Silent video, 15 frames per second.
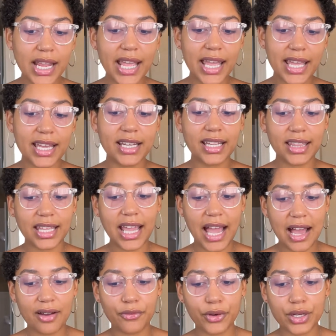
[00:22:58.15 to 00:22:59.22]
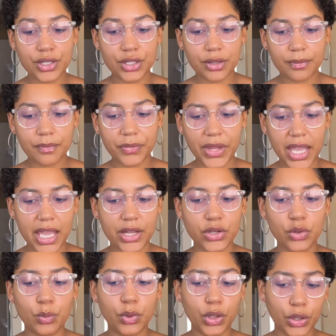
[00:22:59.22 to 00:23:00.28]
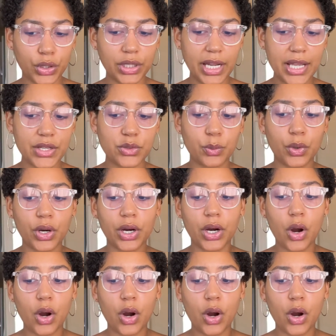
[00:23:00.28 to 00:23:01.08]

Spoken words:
and the average annual earnings were